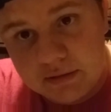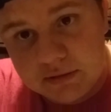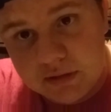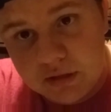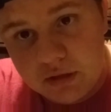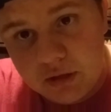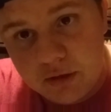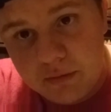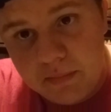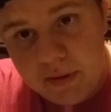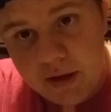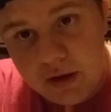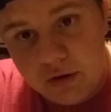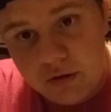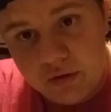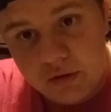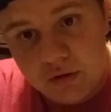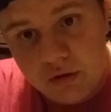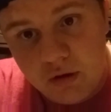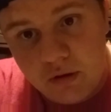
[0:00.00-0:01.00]
a little better
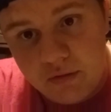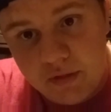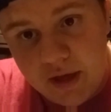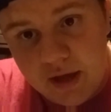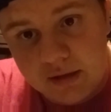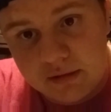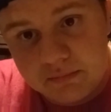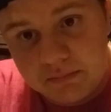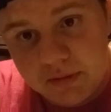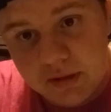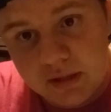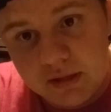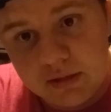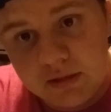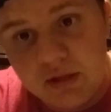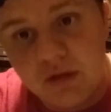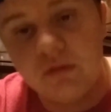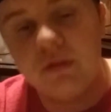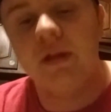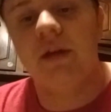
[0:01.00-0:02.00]
and all that. But
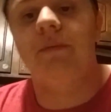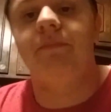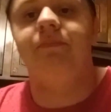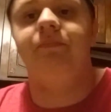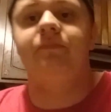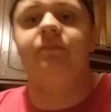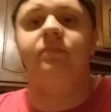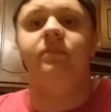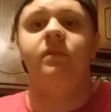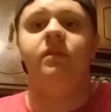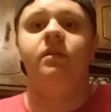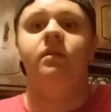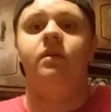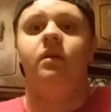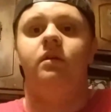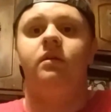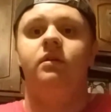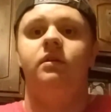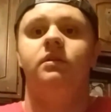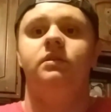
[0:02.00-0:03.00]
until then,
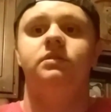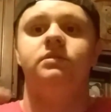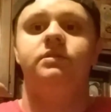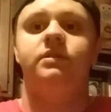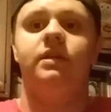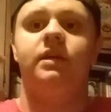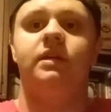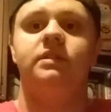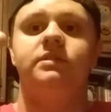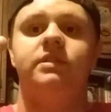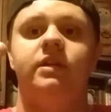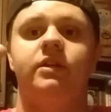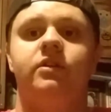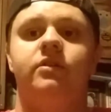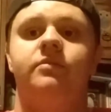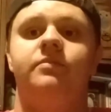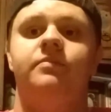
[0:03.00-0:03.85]
see you guys later.